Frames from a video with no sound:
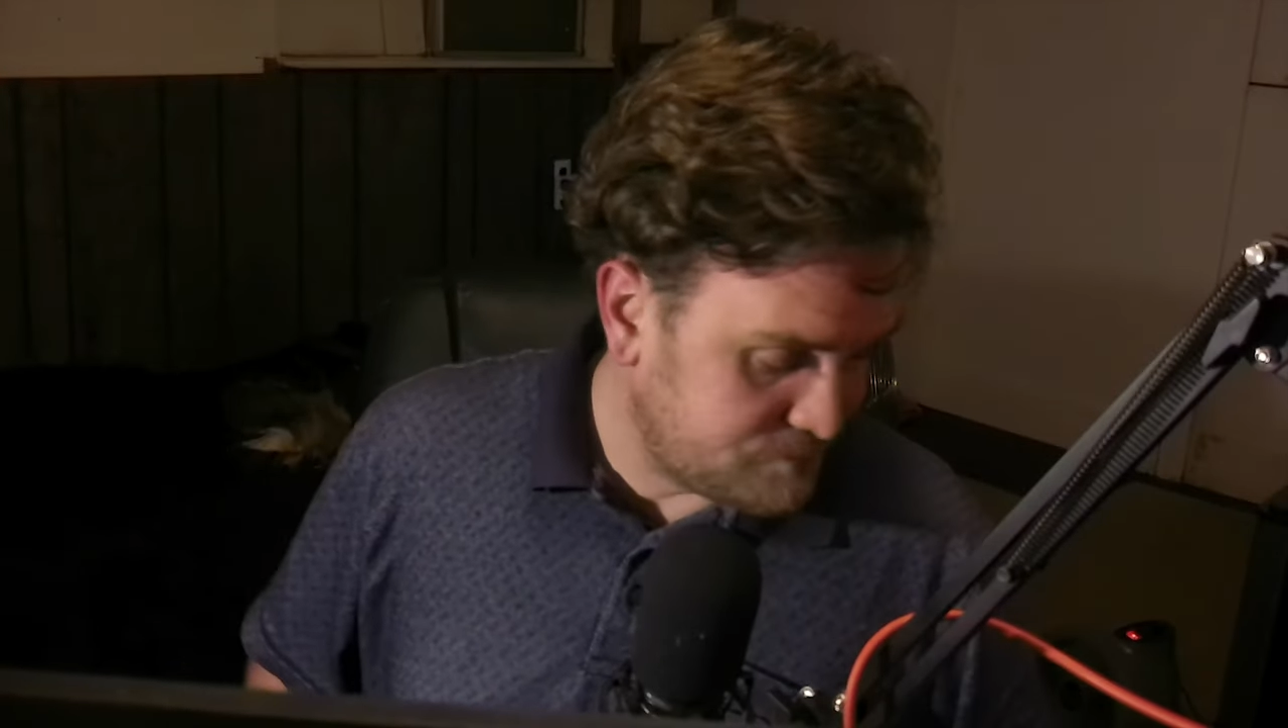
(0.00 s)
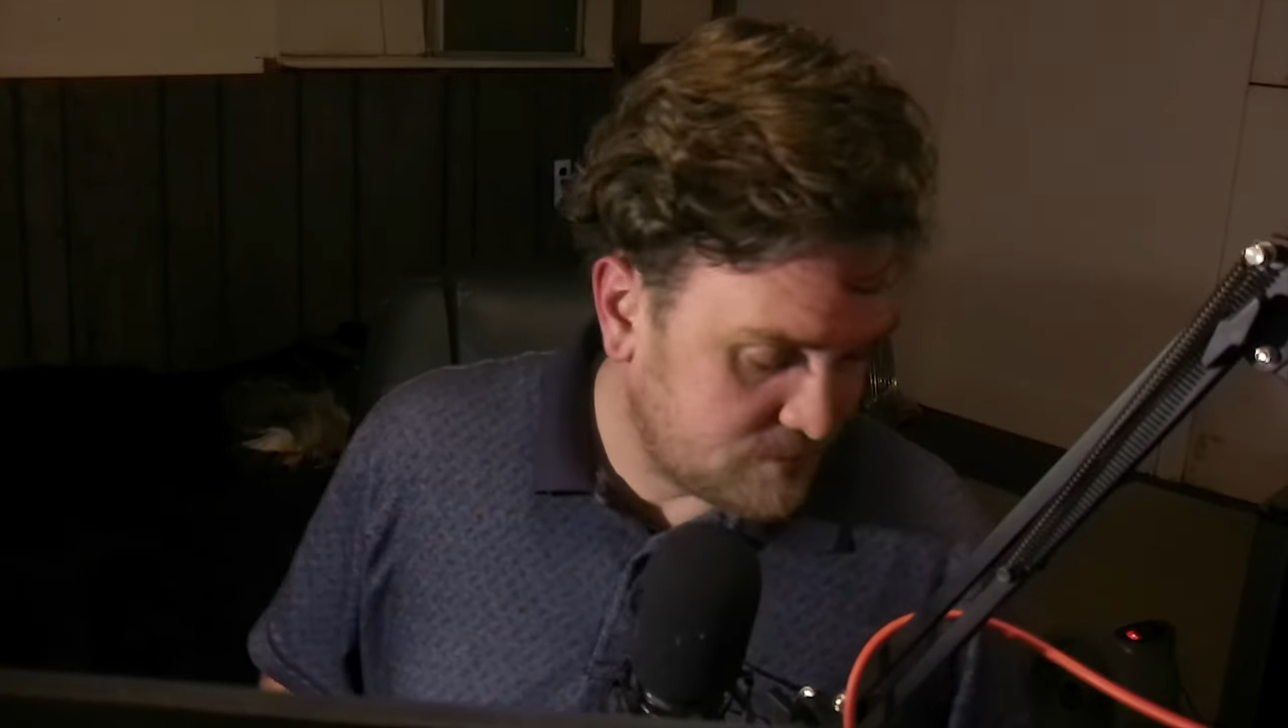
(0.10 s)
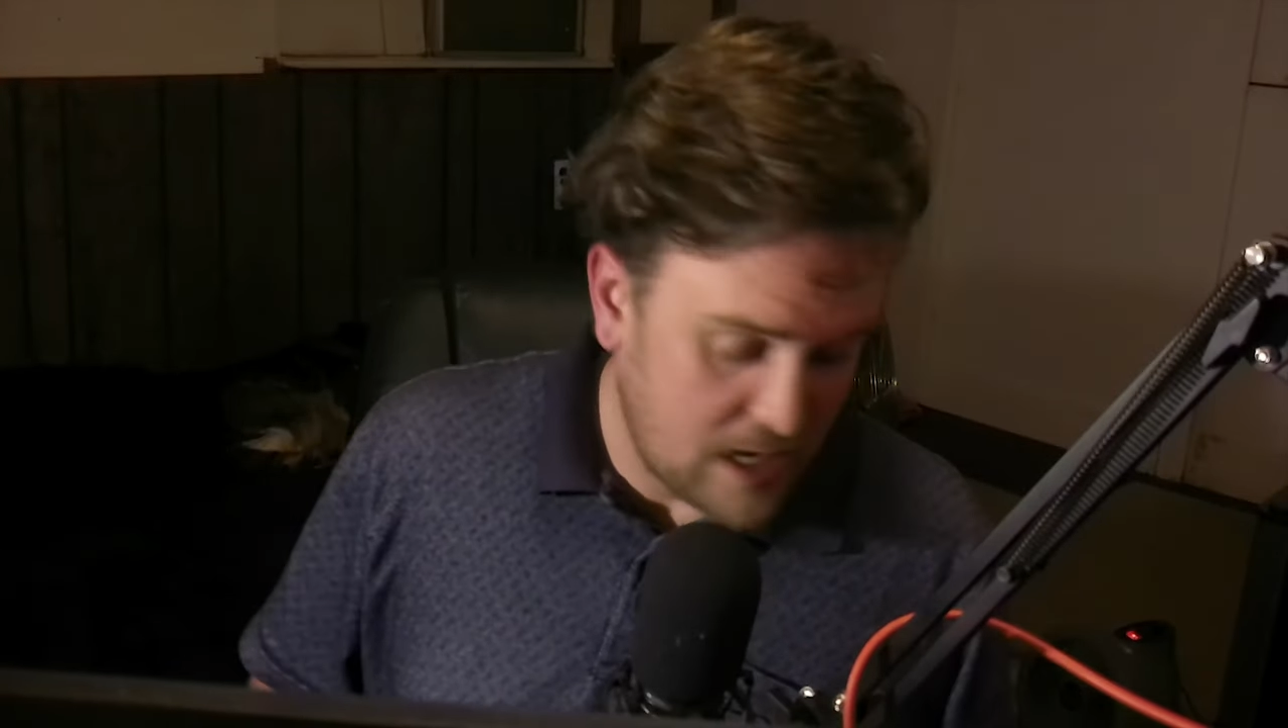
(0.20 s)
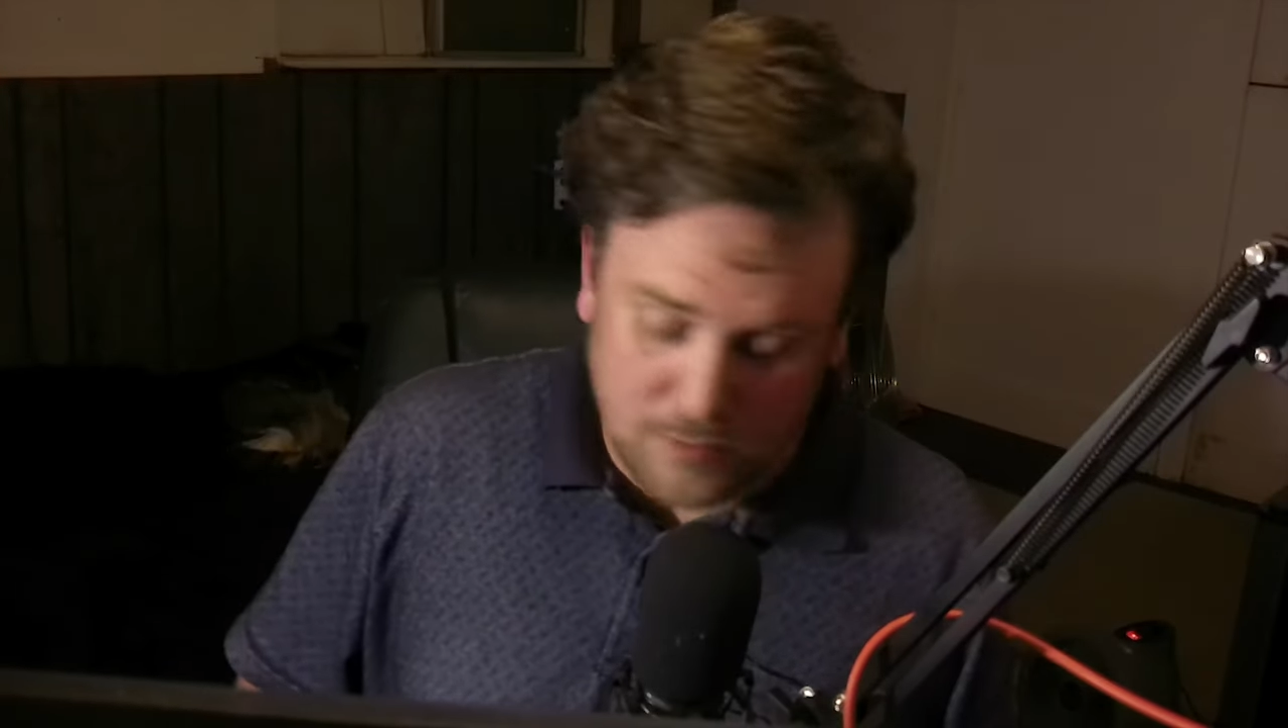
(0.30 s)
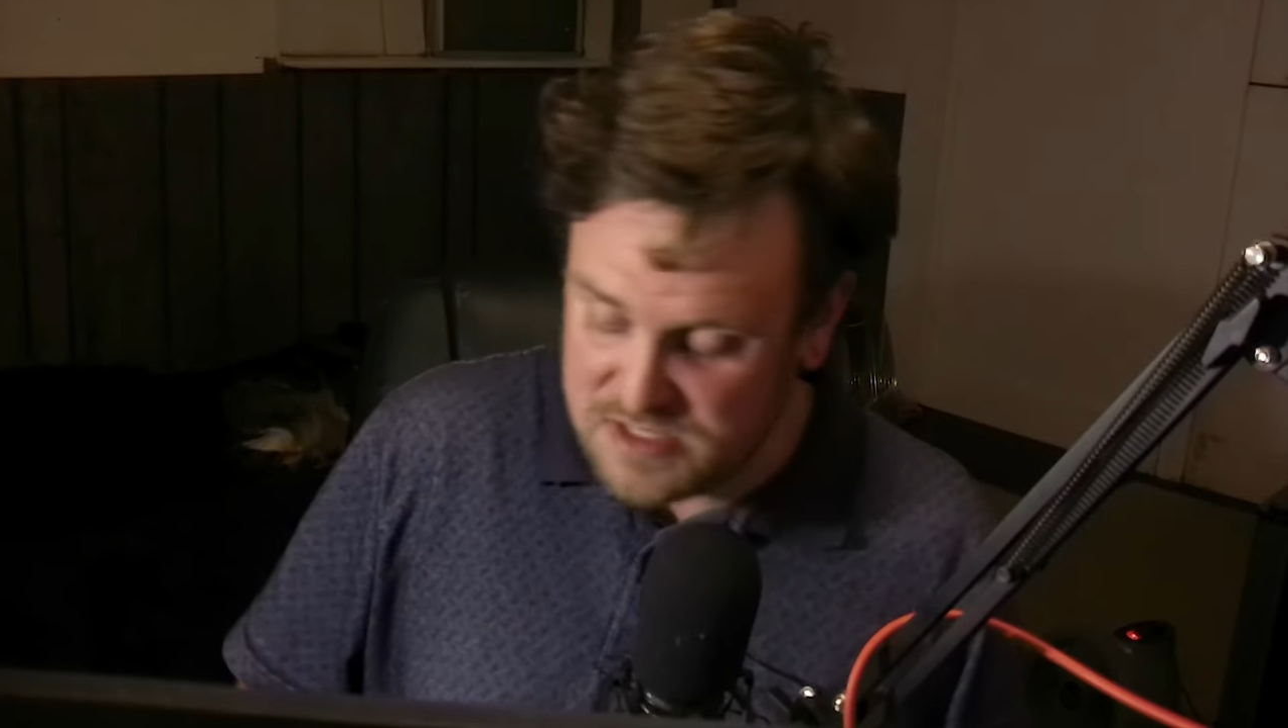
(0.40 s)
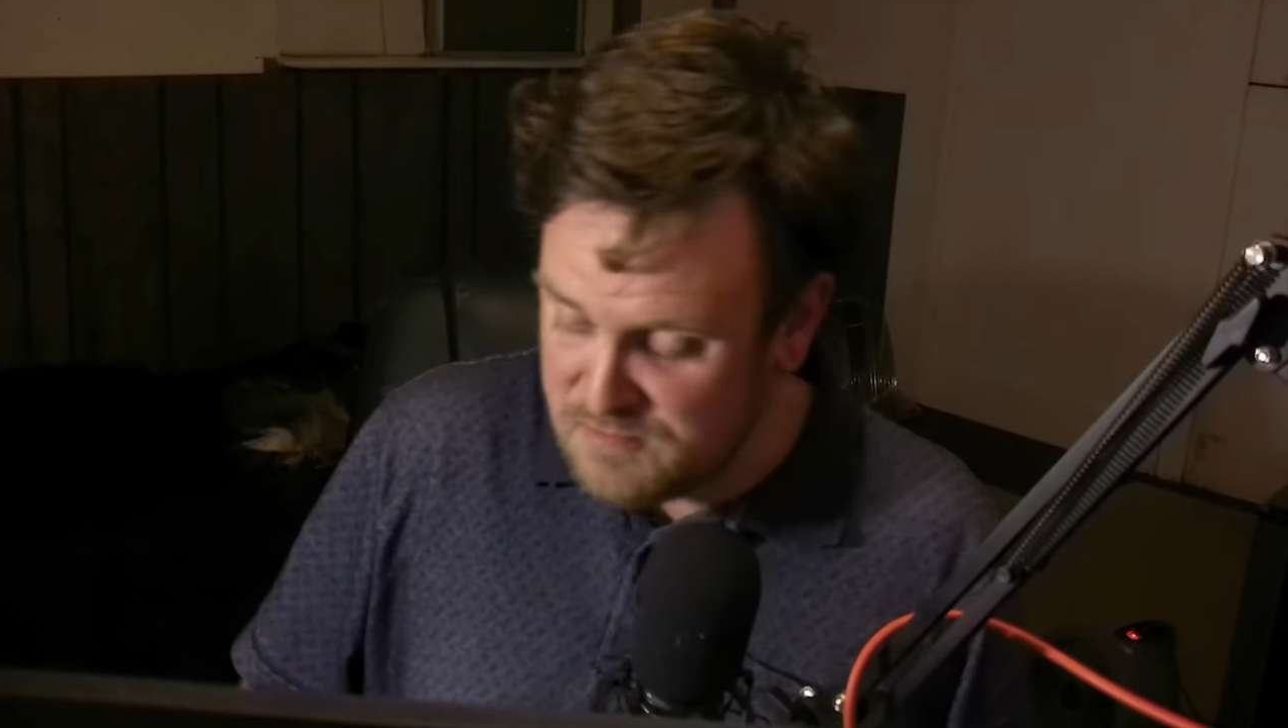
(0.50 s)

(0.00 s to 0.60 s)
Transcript: That was